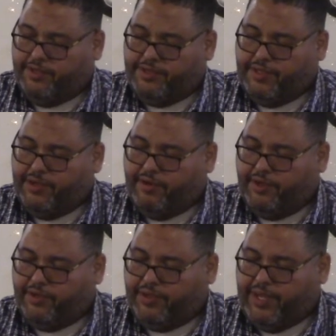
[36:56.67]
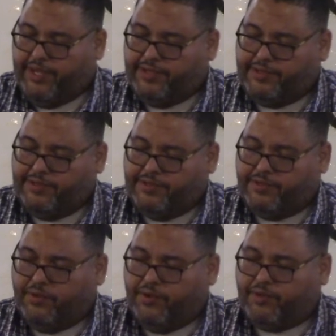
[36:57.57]
to carry your light into this
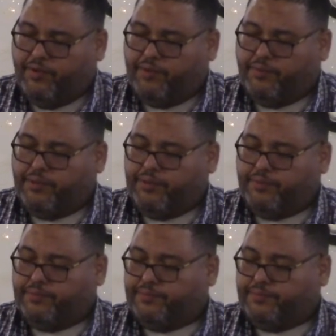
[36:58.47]
dark, dark world.